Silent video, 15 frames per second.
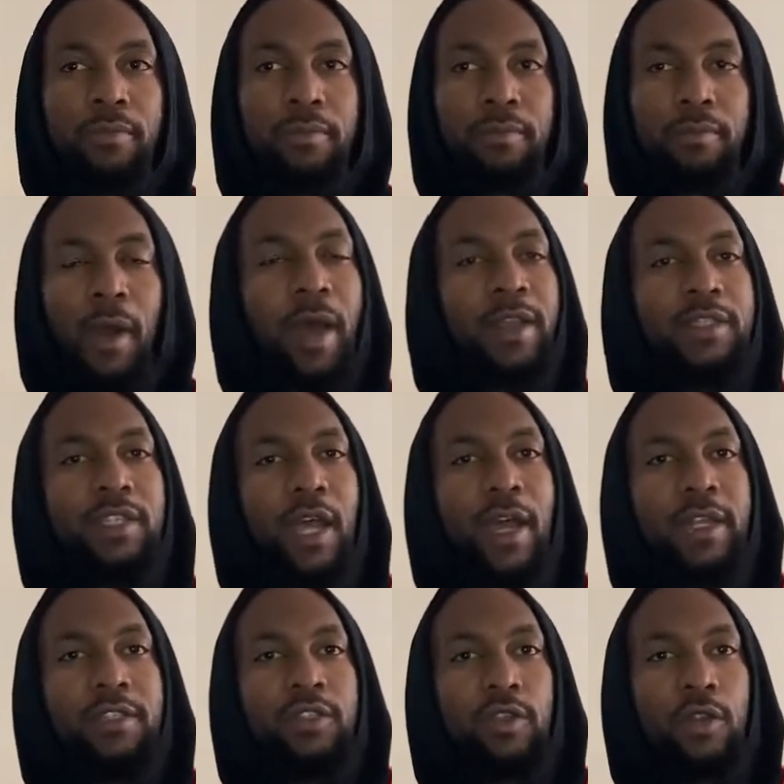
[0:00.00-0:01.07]

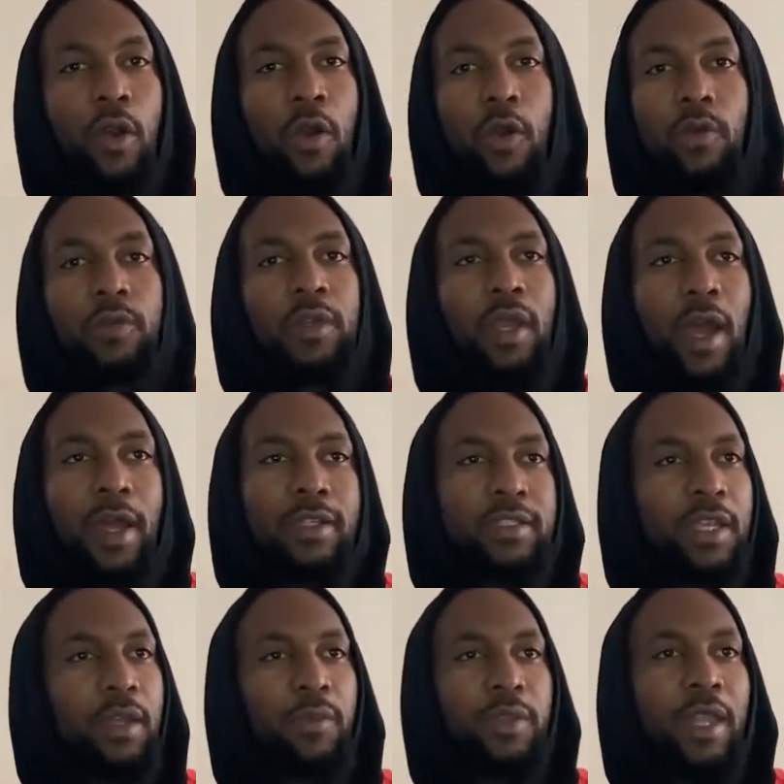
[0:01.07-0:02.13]
monetize your own
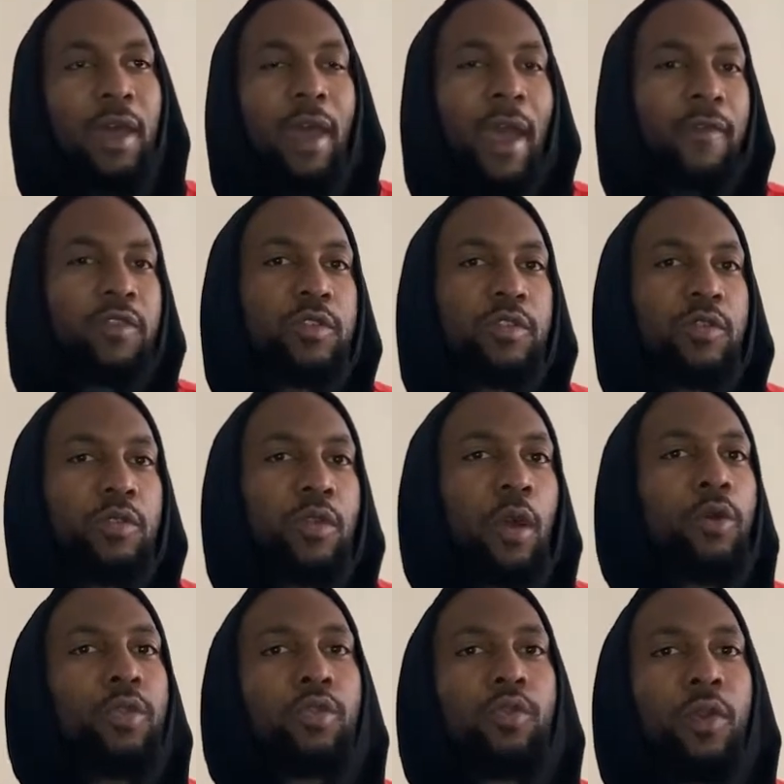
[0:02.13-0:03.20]
content without having to
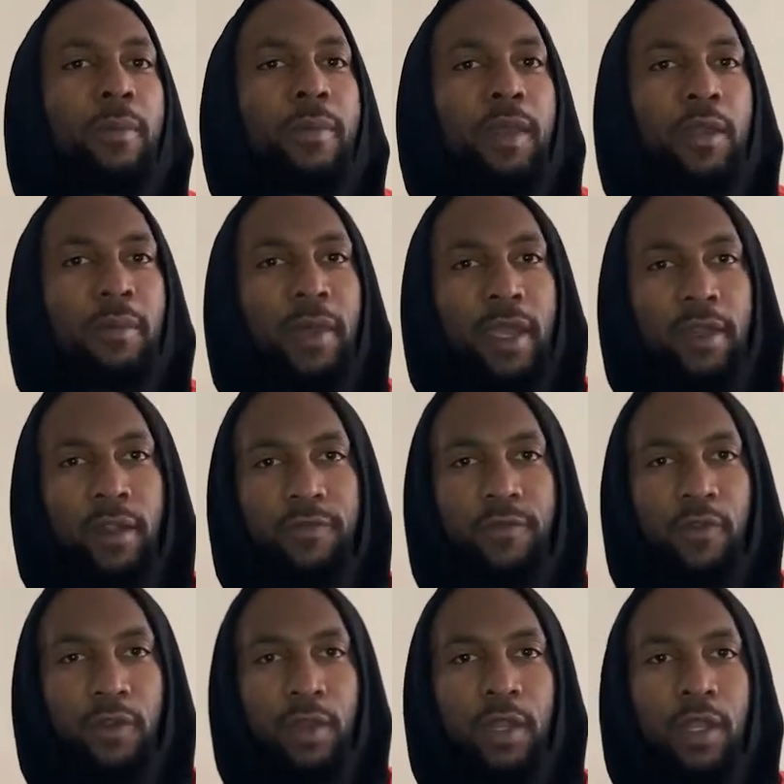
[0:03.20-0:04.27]
go through a middleman
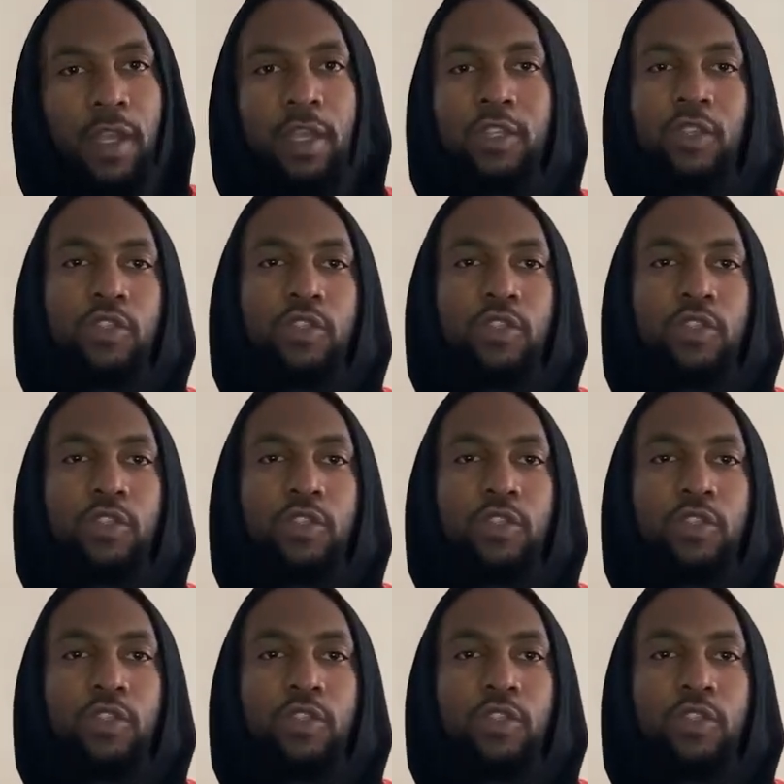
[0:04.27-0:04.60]
for it.